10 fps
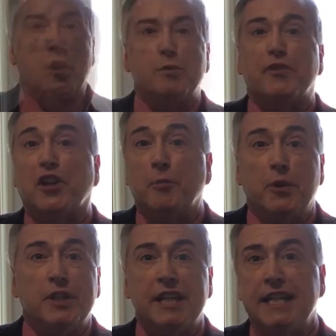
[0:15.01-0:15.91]
Worked with the
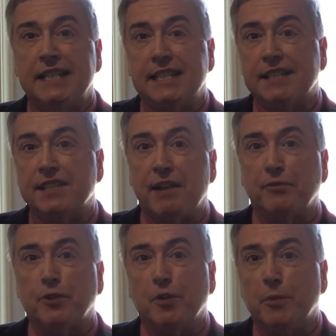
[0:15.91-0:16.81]
community and did
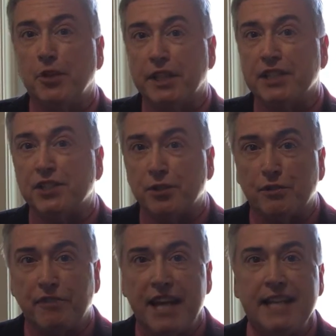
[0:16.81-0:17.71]
several community
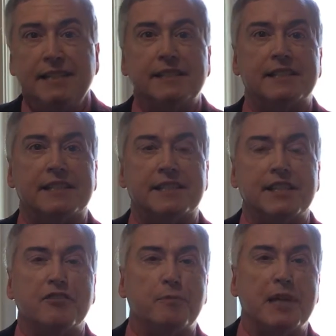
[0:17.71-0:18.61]
surveys to
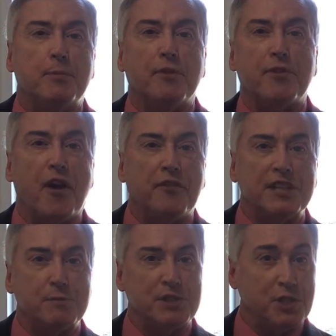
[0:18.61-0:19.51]
see if people thought
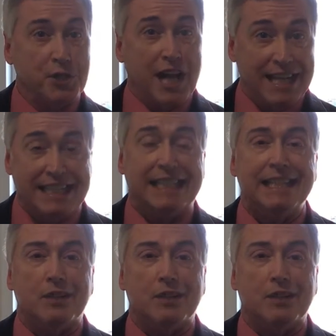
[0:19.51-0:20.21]
this was a good idea